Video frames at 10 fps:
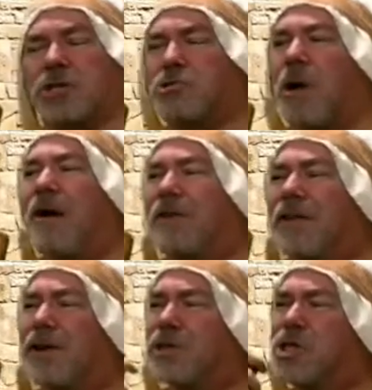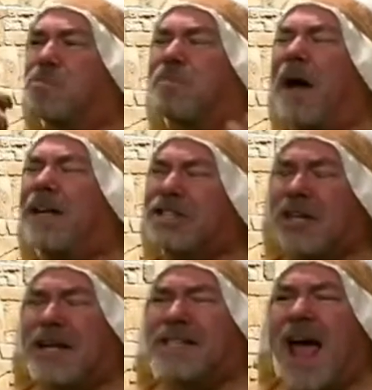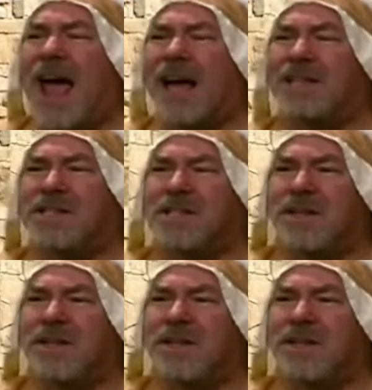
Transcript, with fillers: driving those spikes in his hands.